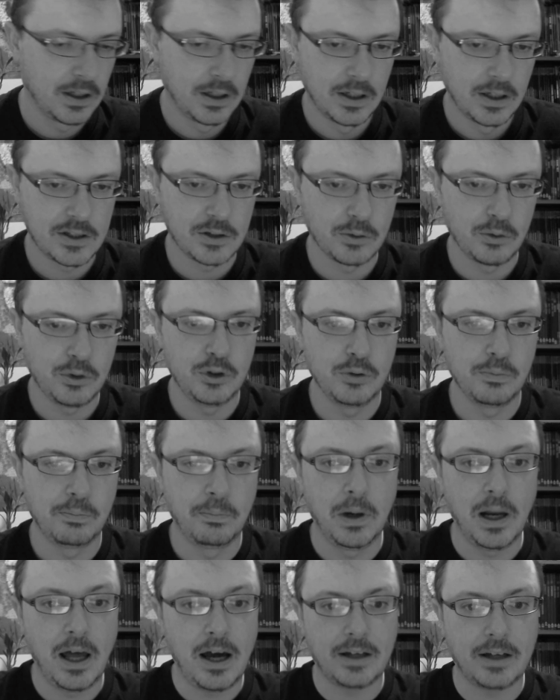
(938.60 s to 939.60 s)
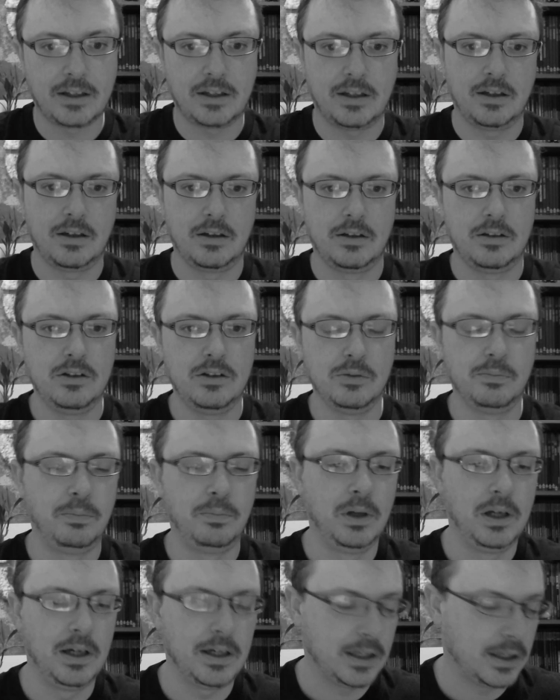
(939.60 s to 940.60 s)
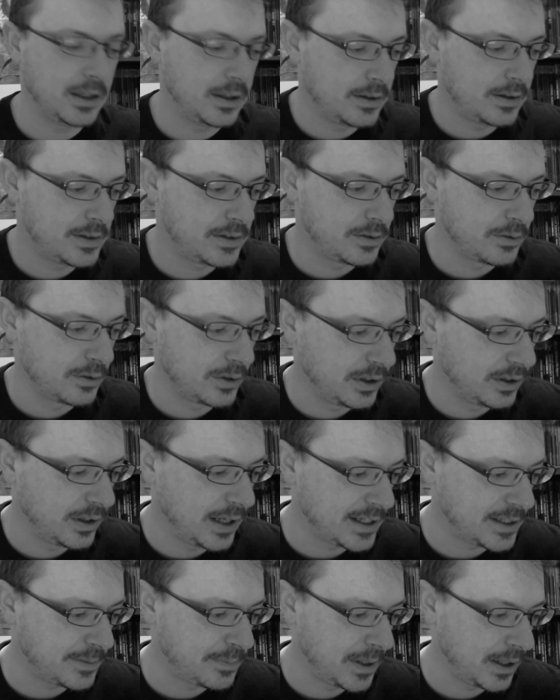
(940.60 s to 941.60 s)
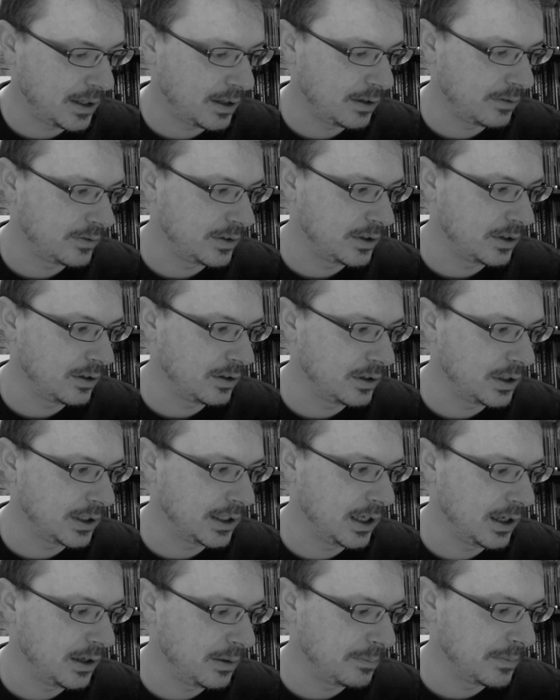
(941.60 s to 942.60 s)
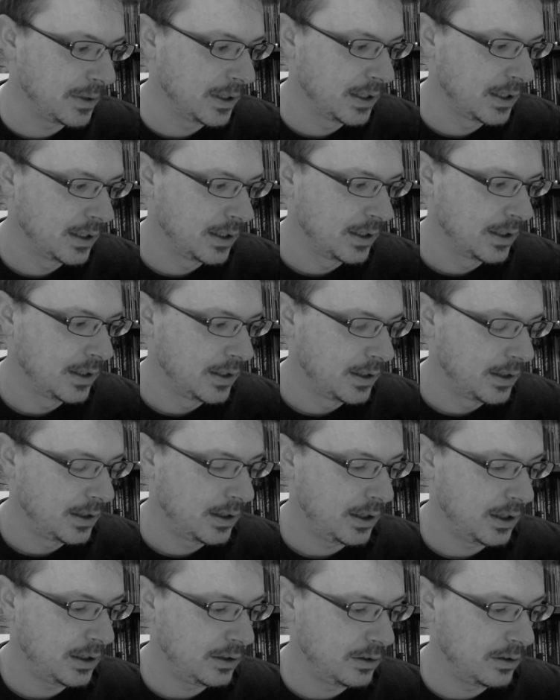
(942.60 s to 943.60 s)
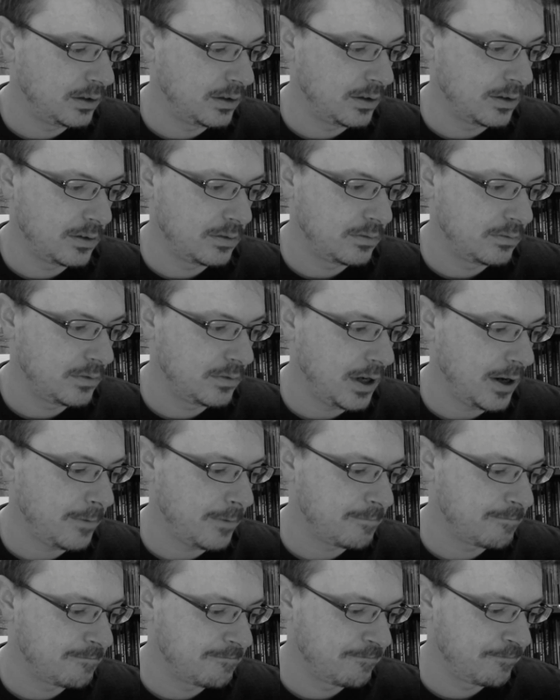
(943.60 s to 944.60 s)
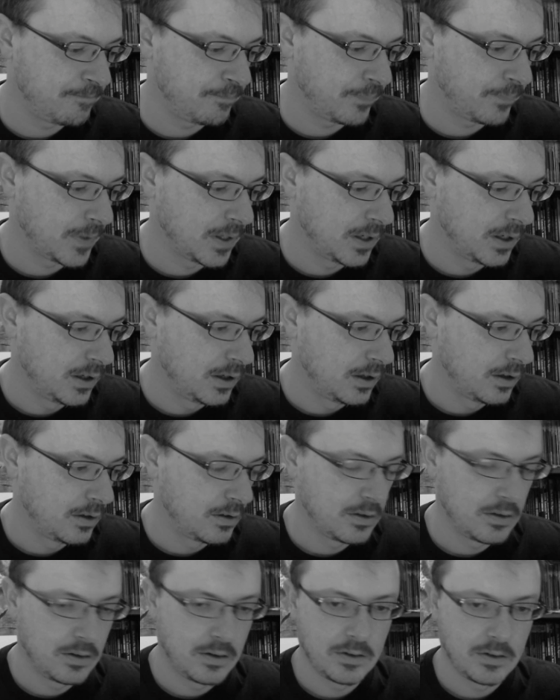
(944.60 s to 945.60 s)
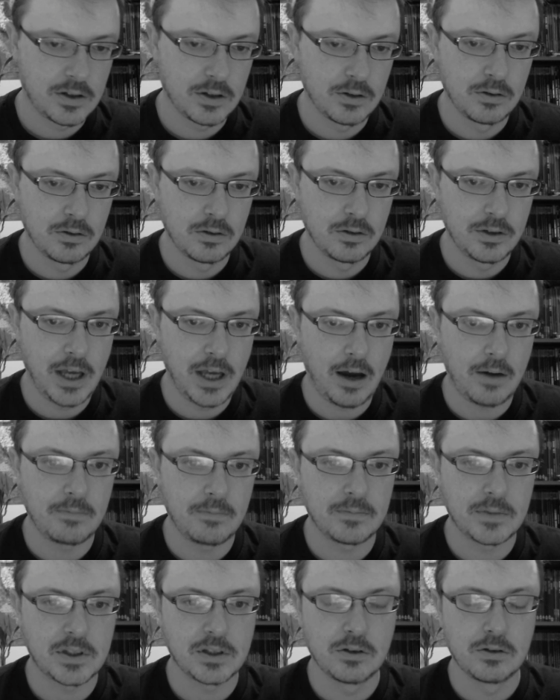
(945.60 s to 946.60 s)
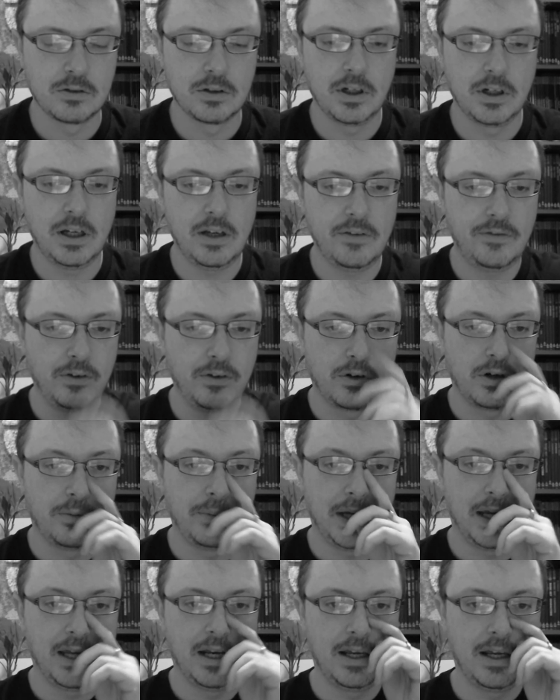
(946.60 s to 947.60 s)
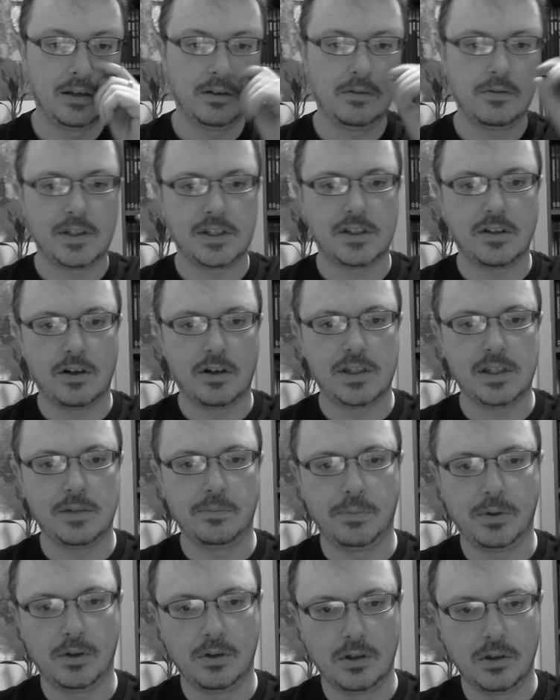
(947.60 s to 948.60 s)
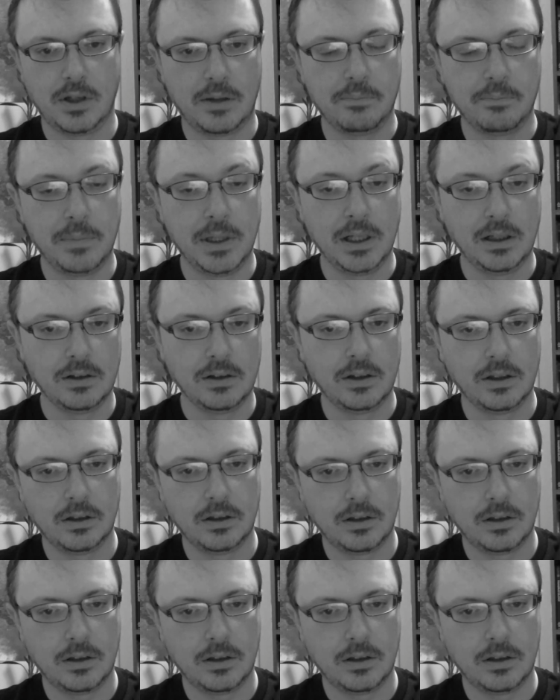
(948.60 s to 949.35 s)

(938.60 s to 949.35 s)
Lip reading: So you block certain aspect of the game. And yeah. So yeah. So if you're a beginning, start simple and build